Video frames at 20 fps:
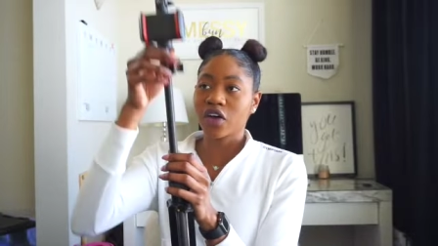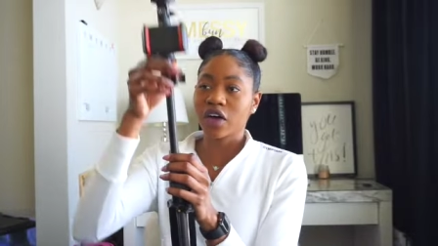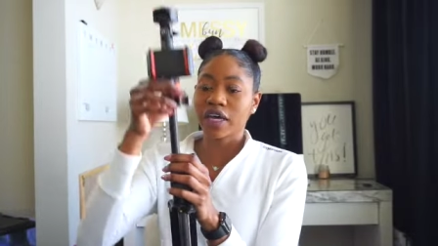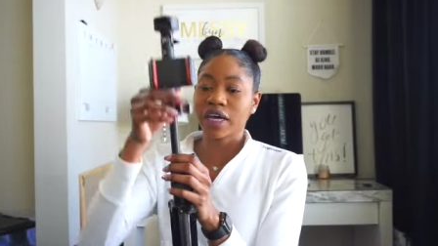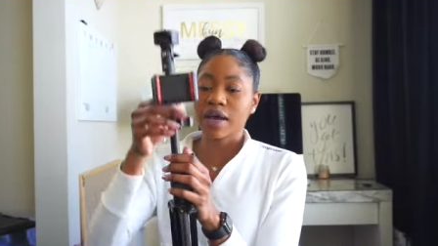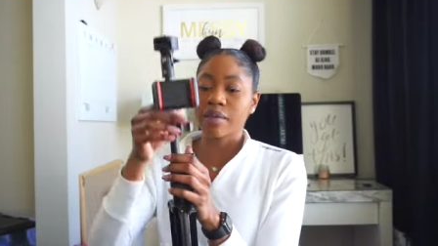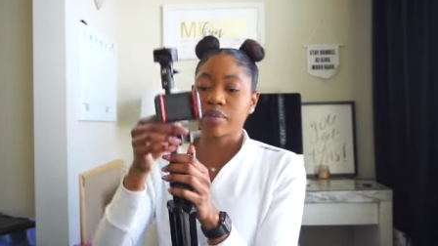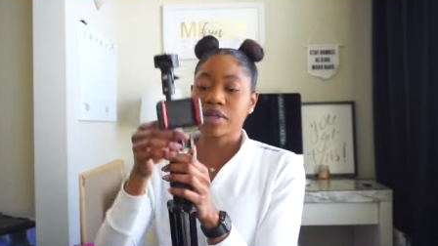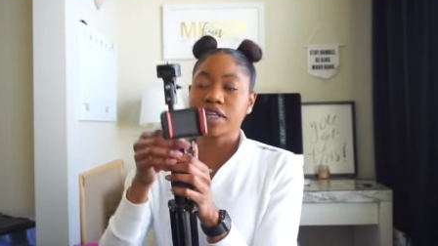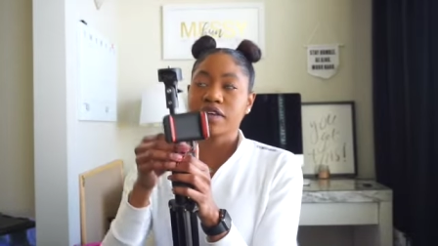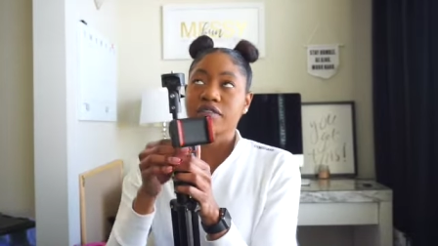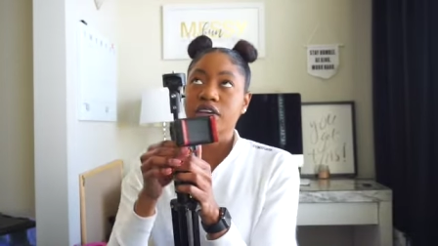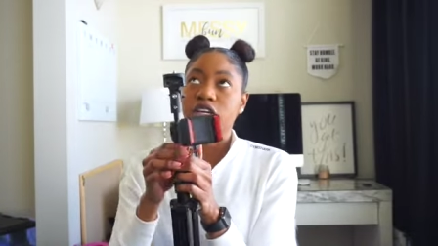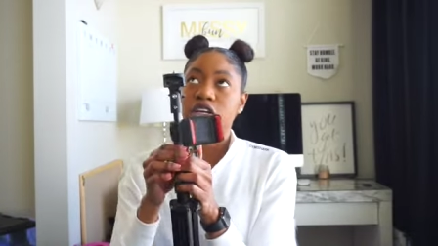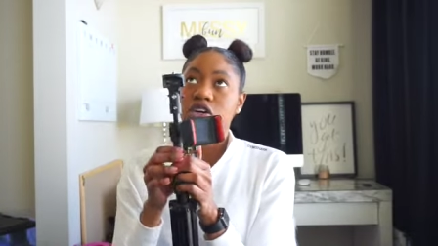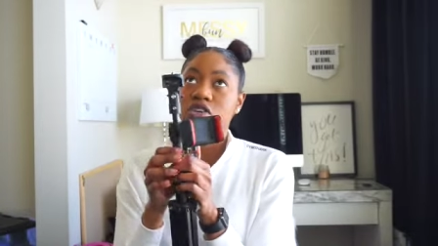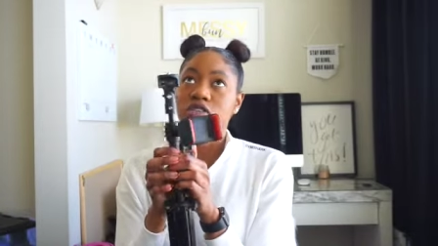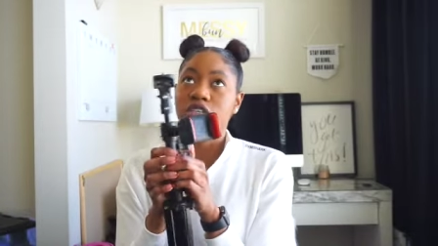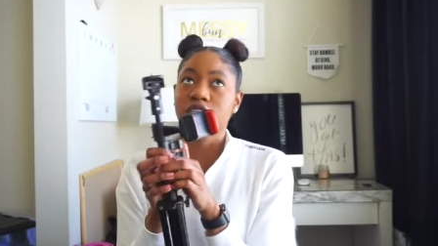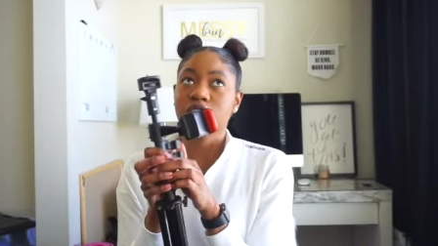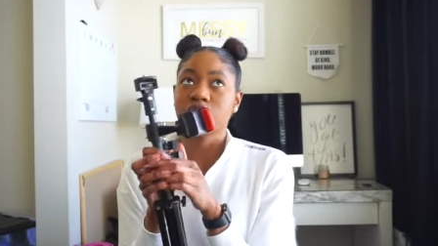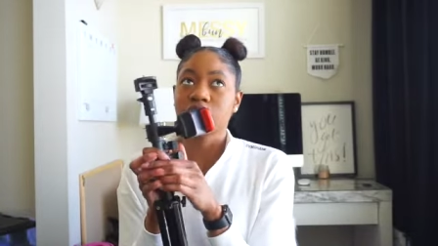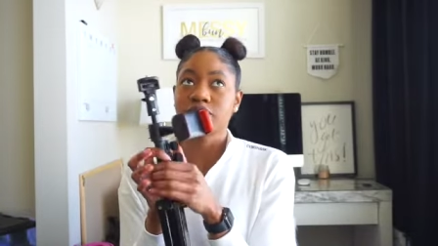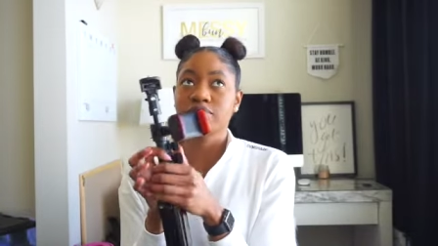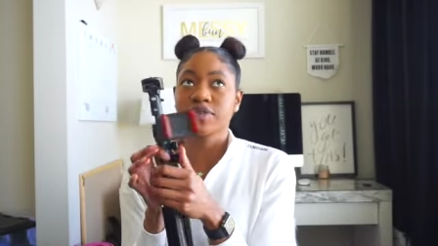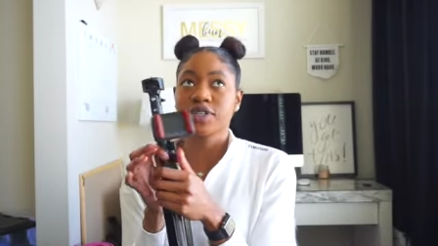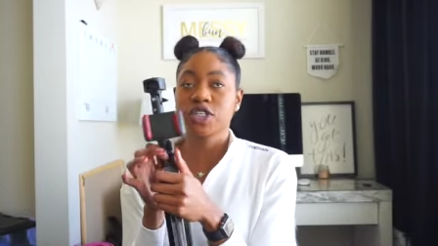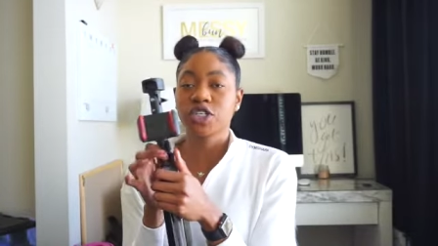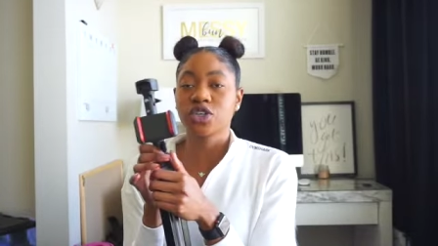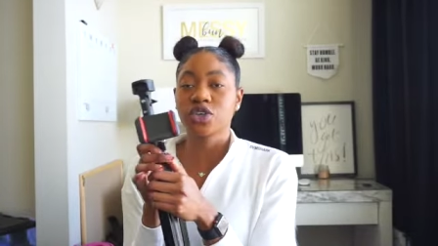and I believe it goes
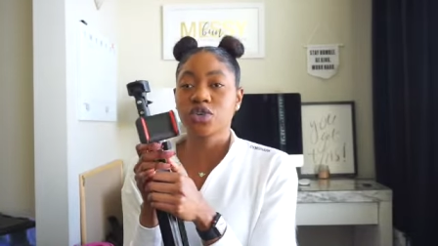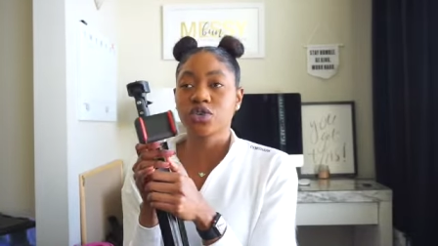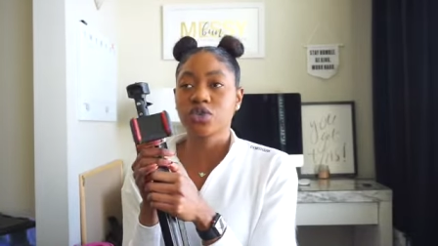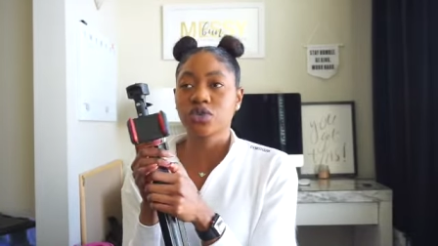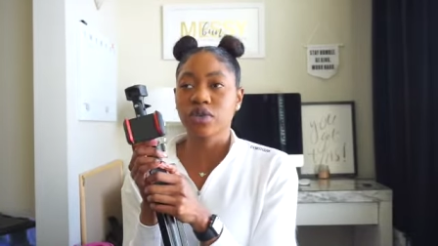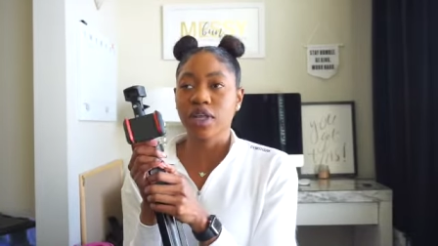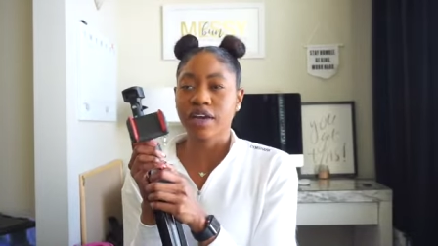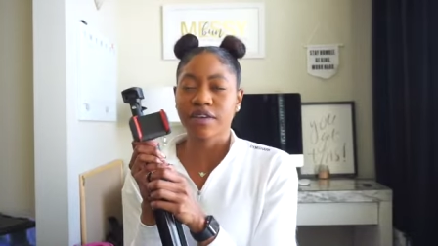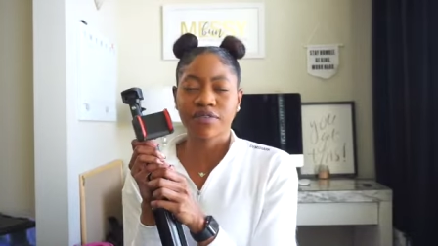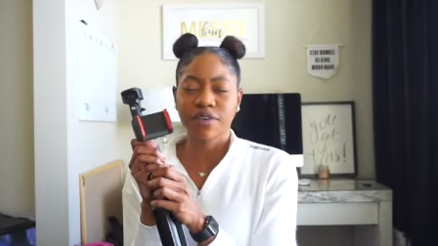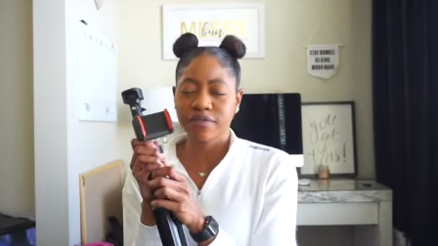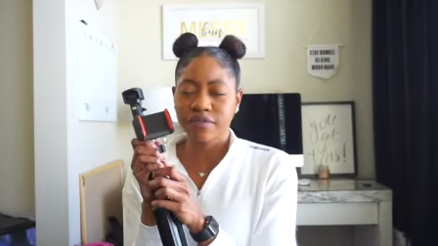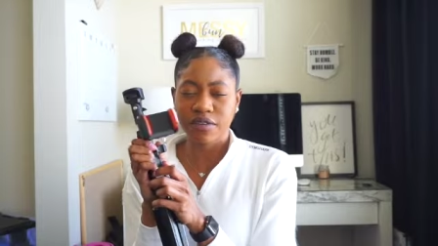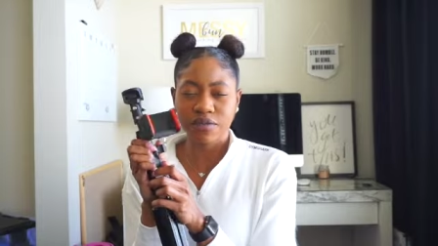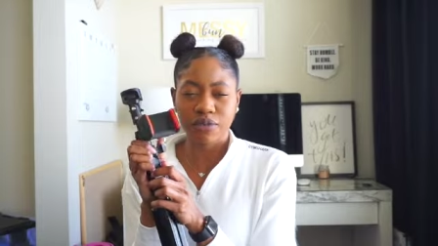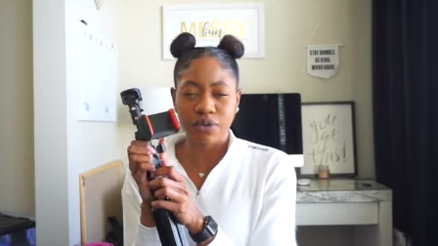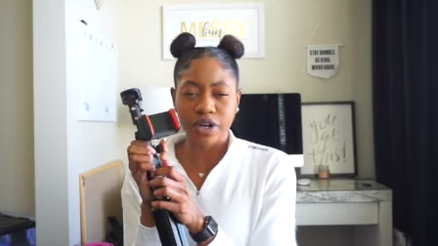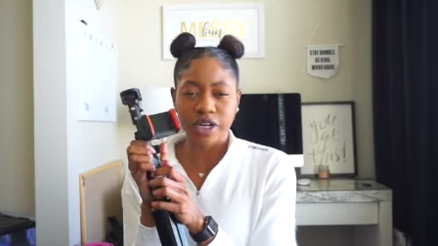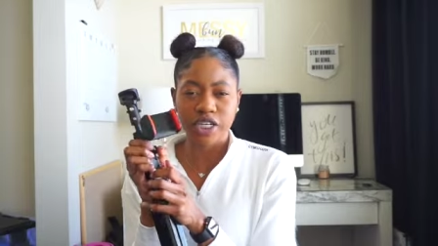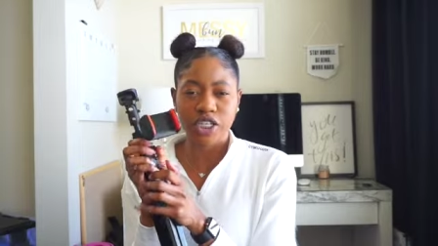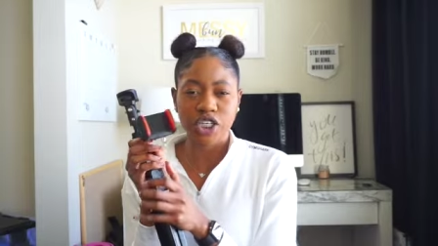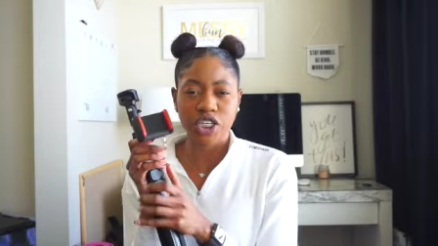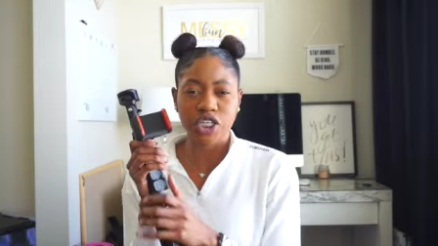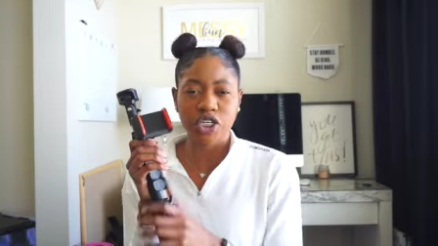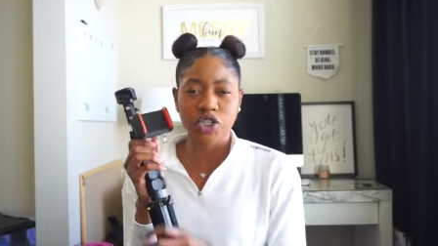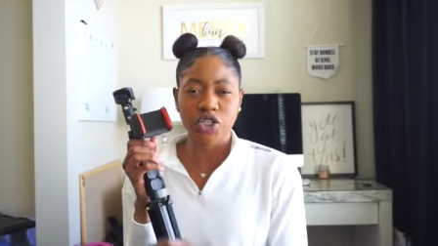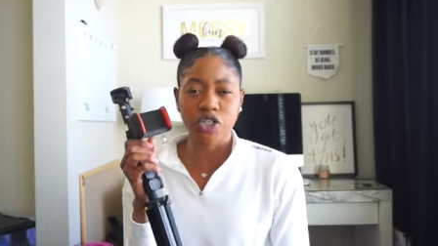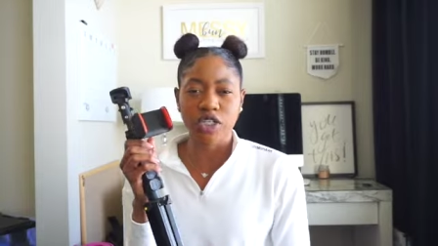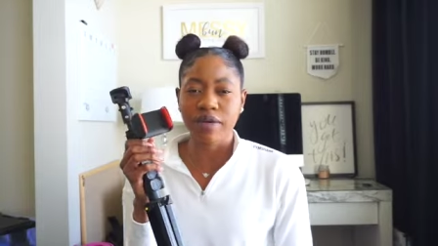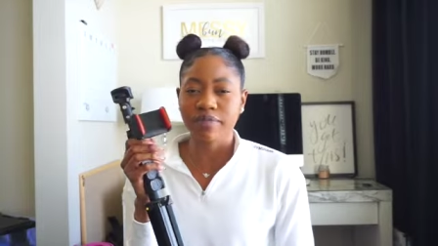up to like 54 inches
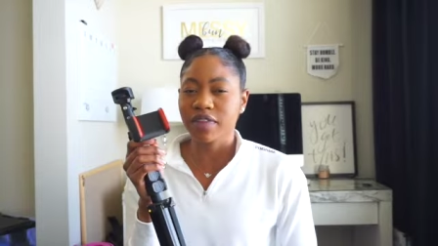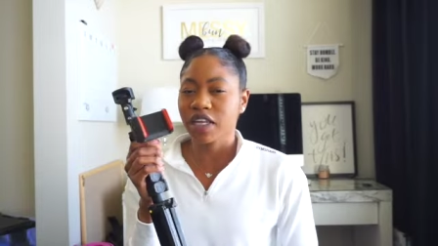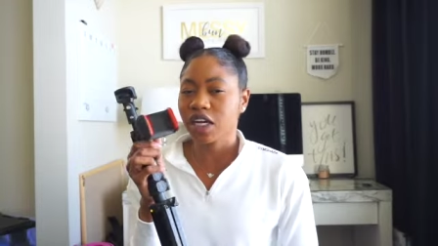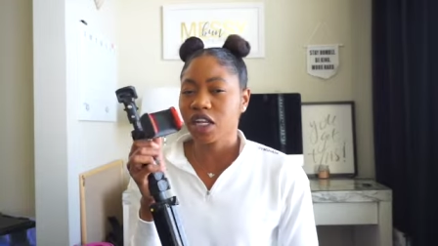or something